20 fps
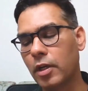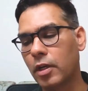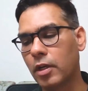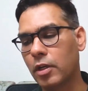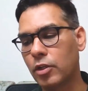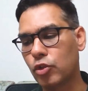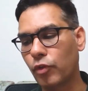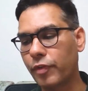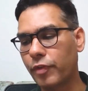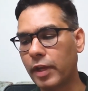
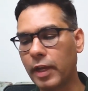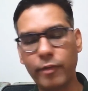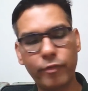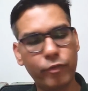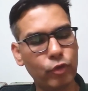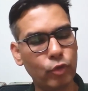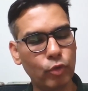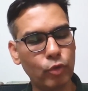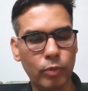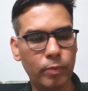So we have
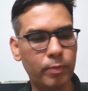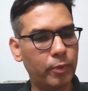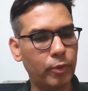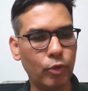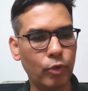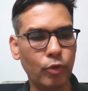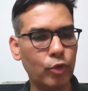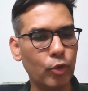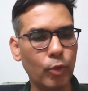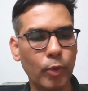to,
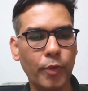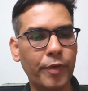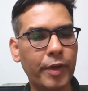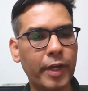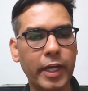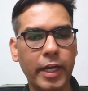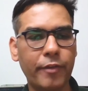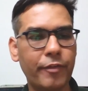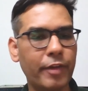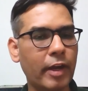you were
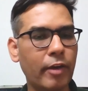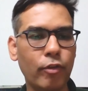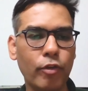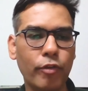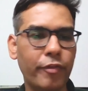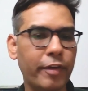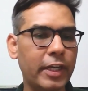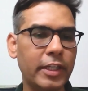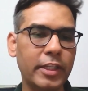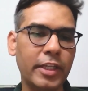very right, we have to
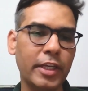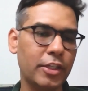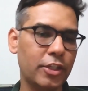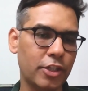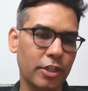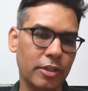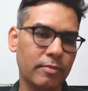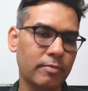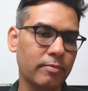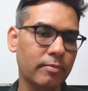feed the
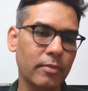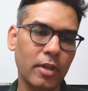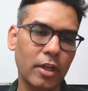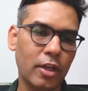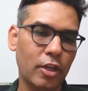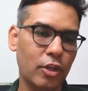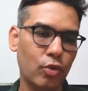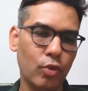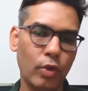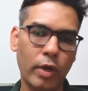engine.
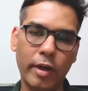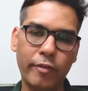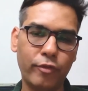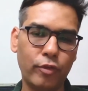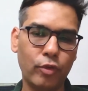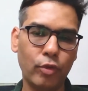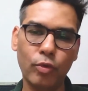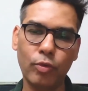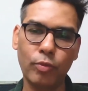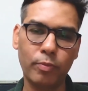You have
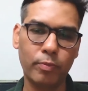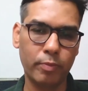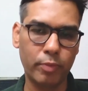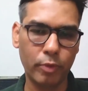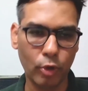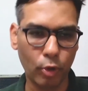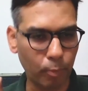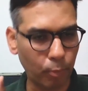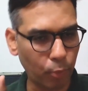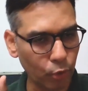to,
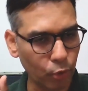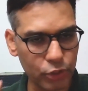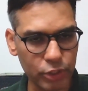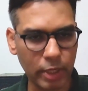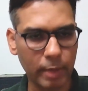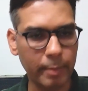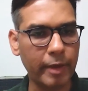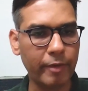put some